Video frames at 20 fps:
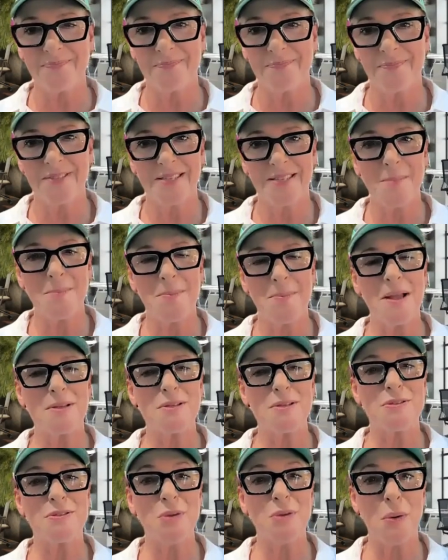
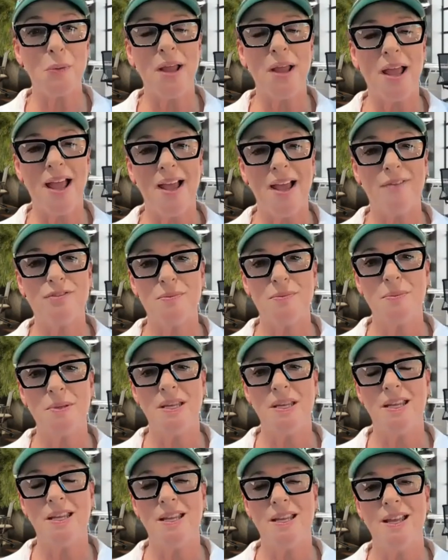Setbacks don't have to
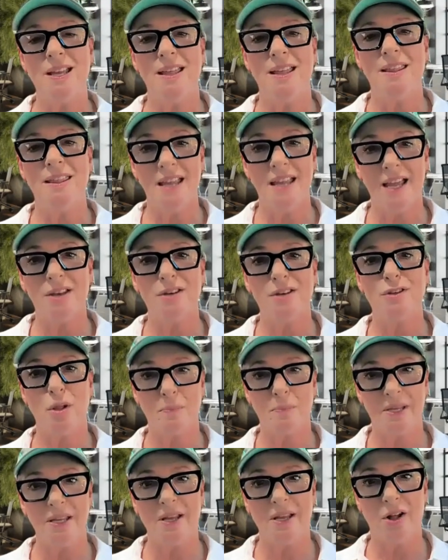be the end
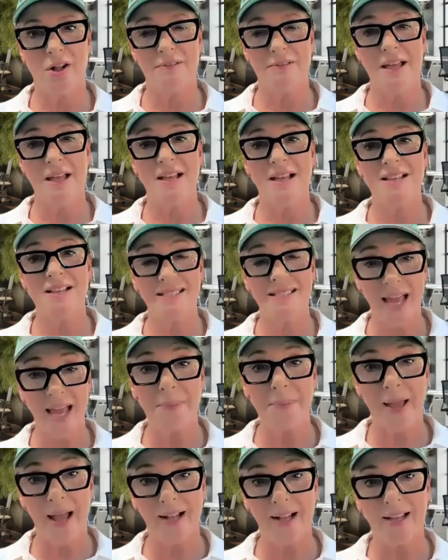all be all. A
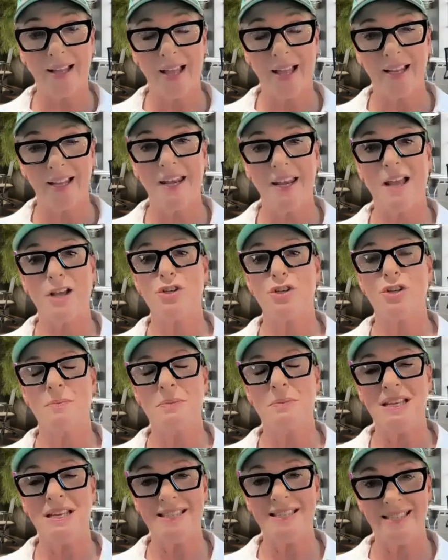setback can actually
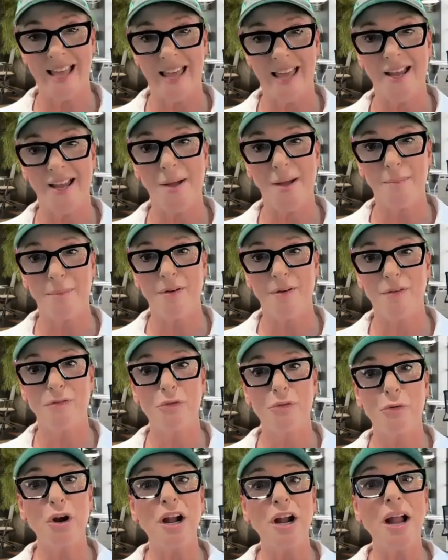be a setup
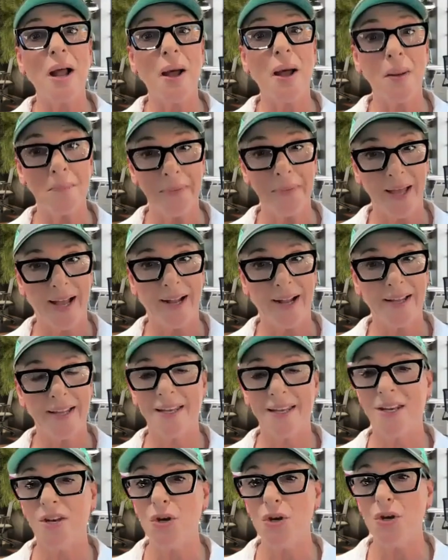for a comeback
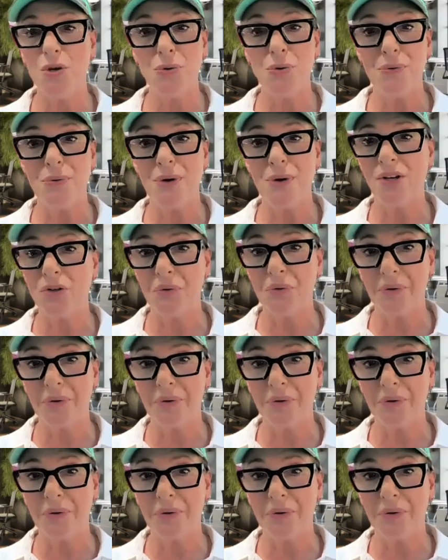in a new and